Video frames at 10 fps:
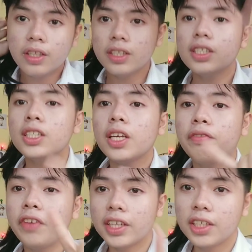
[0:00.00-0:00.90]
This is
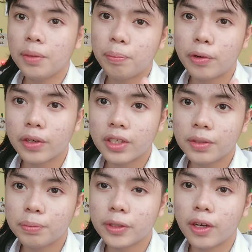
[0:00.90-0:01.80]
a very
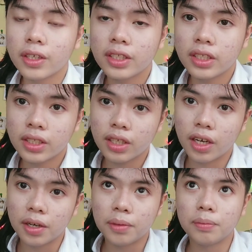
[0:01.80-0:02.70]
important process
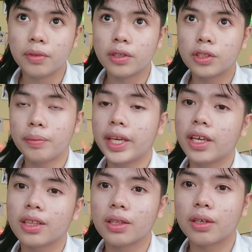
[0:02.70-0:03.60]
to make
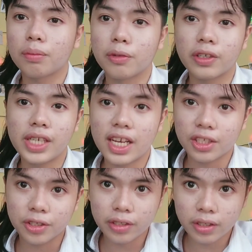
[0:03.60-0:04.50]
it look more
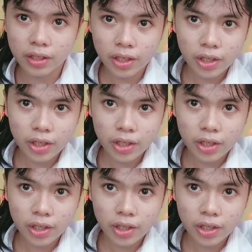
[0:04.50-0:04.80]
natural.